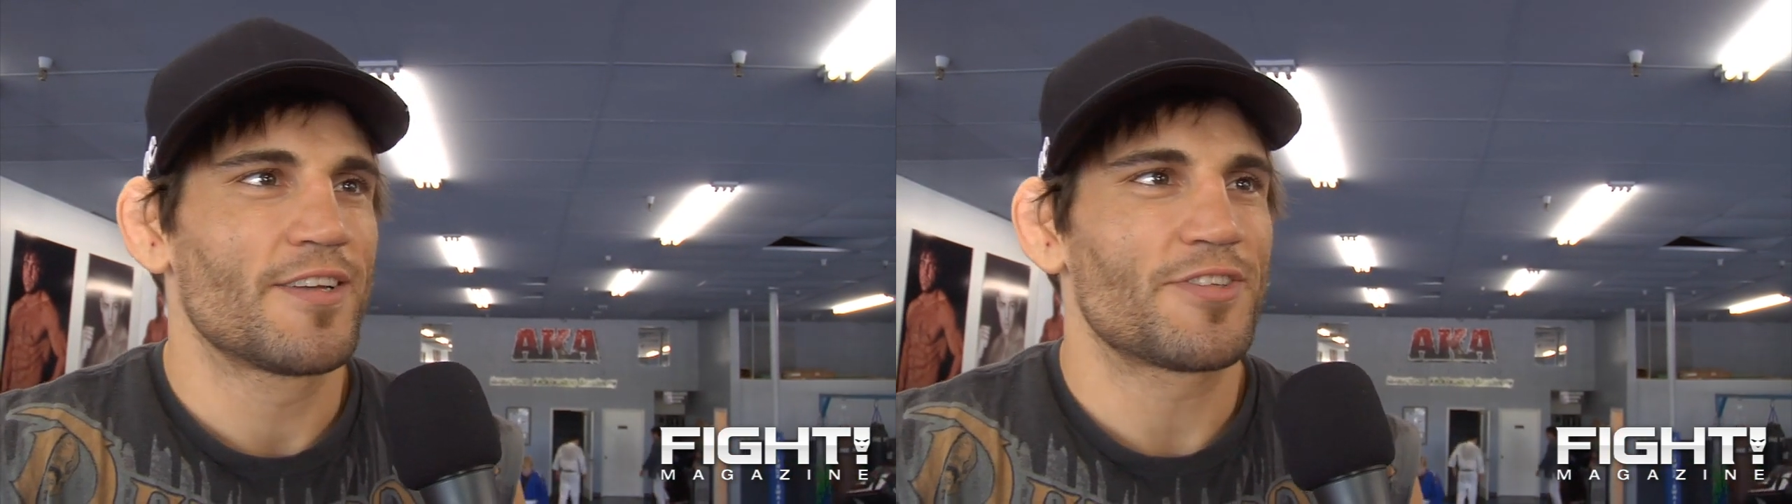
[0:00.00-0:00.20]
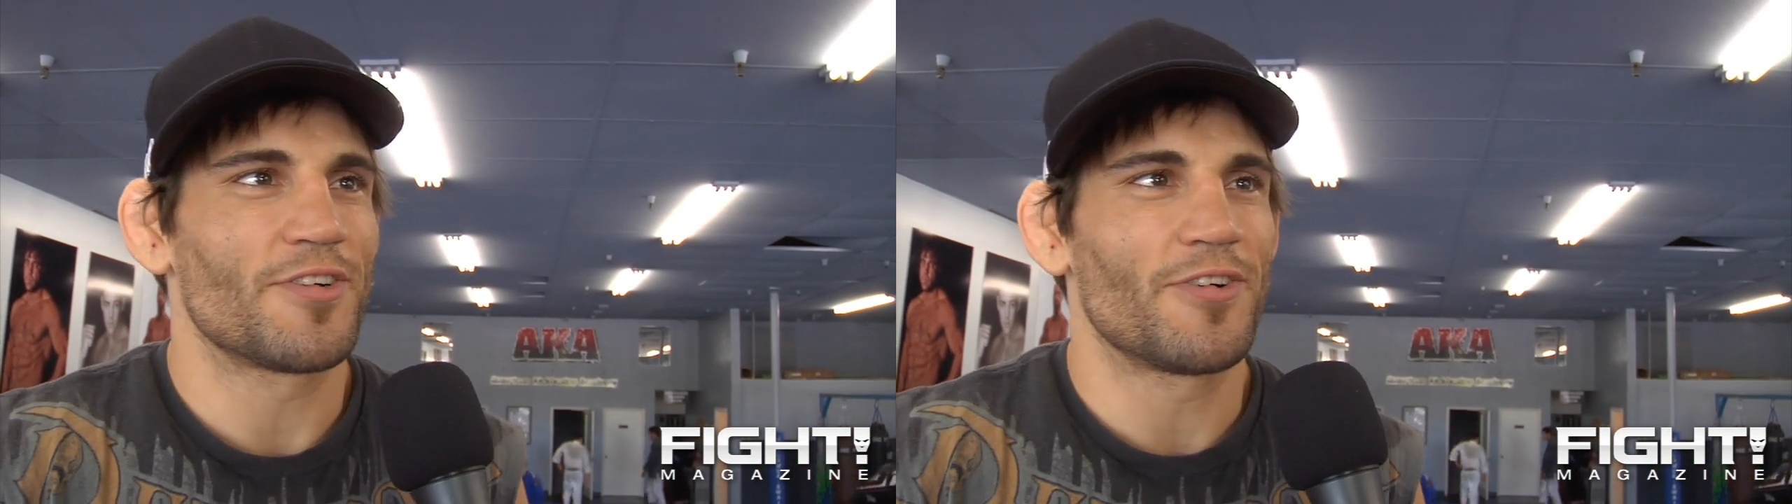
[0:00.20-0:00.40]

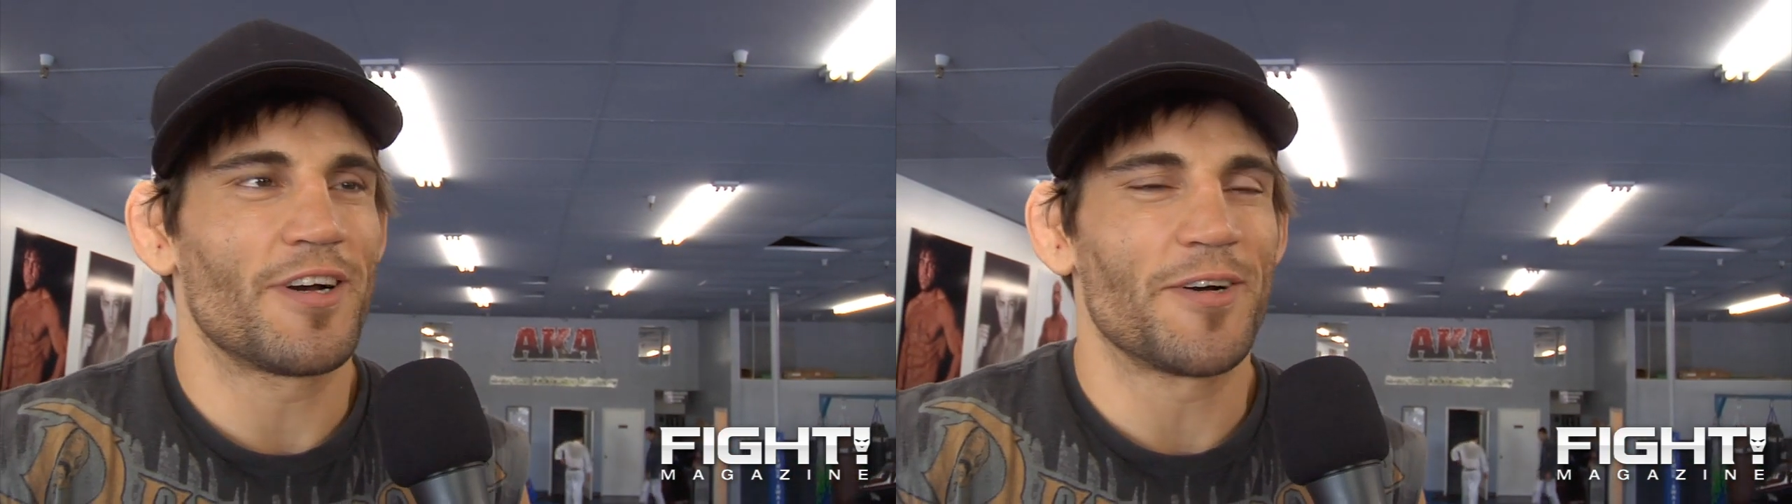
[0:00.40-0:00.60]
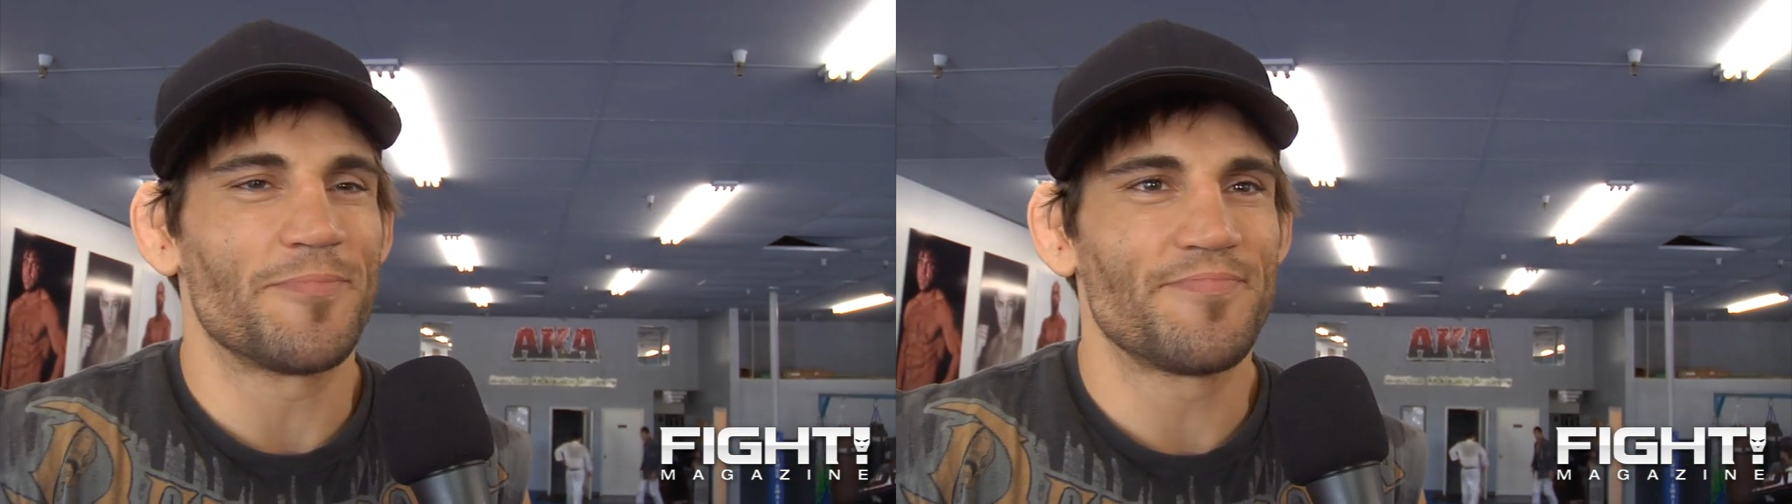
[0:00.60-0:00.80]
So,
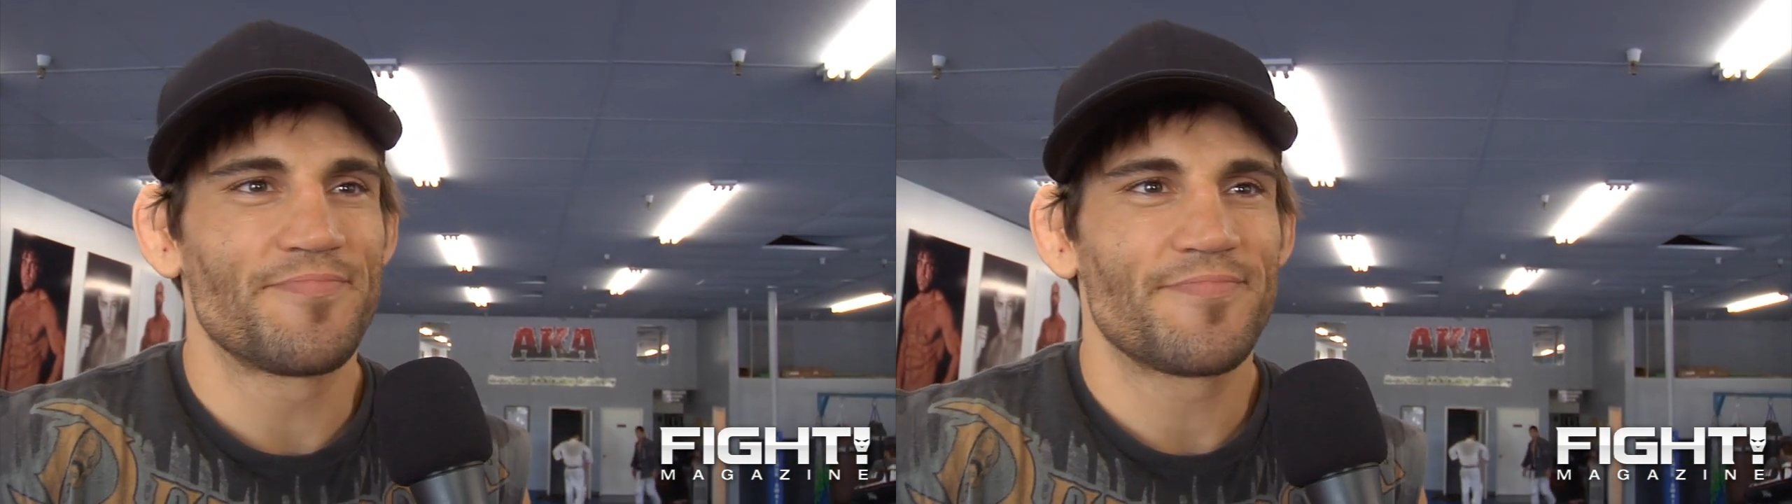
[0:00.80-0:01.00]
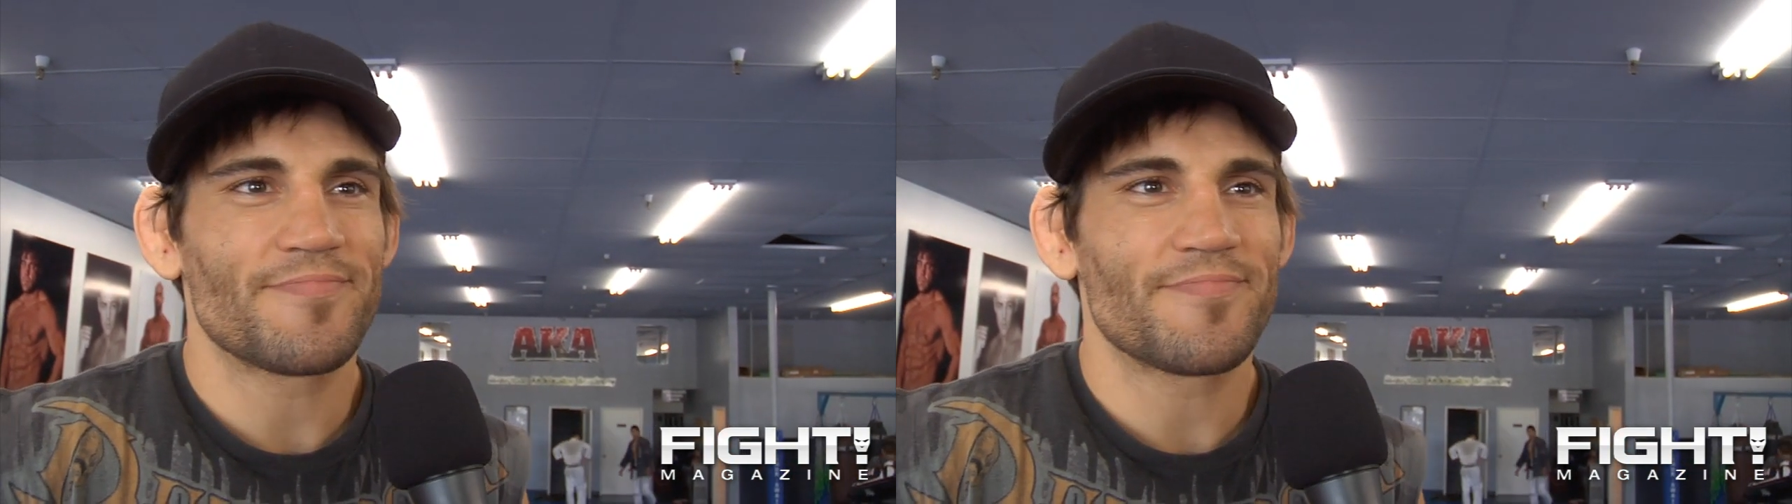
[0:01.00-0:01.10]
I'm